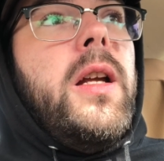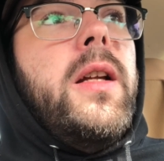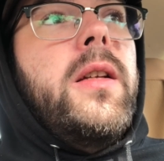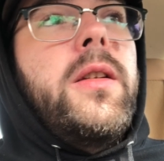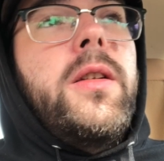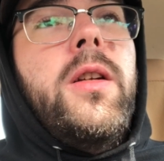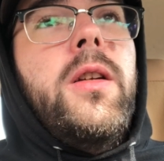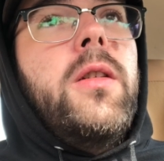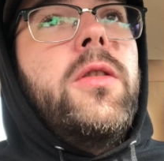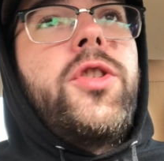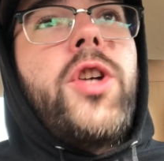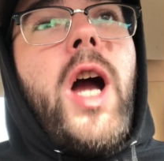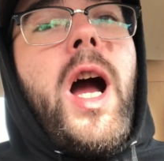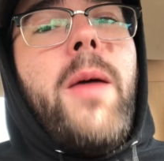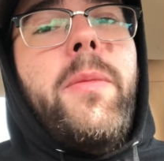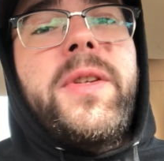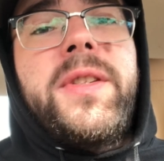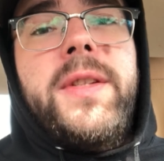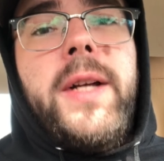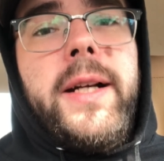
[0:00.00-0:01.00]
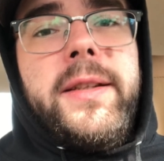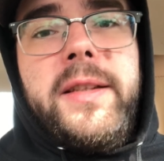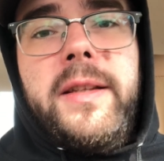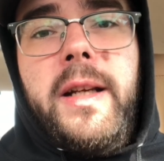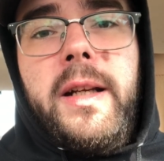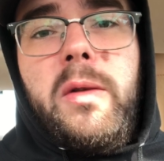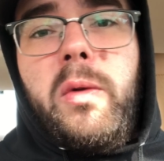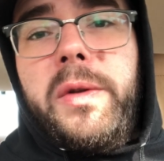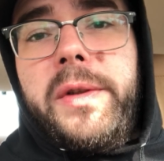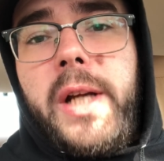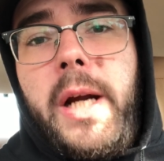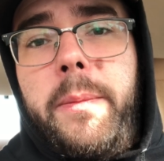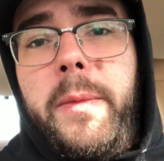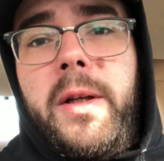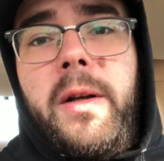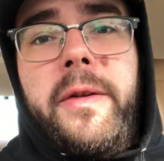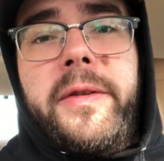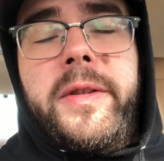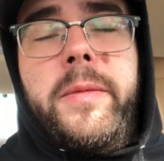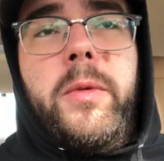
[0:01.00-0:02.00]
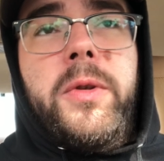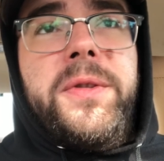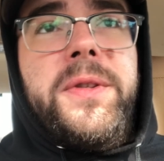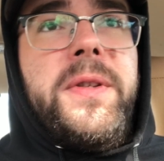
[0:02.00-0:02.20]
Your job is not to nickel and dime the customers.